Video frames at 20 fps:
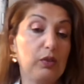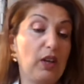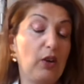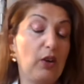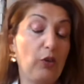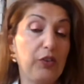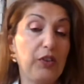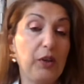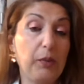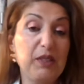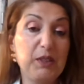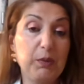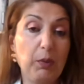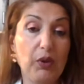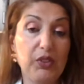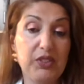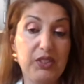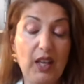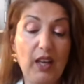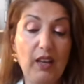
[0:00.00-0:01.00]
offering
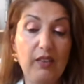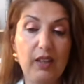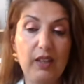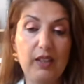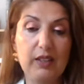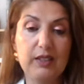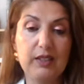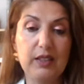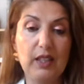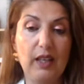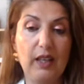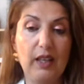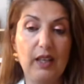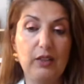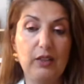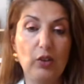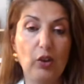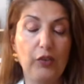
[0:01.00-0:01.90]
bespoke service and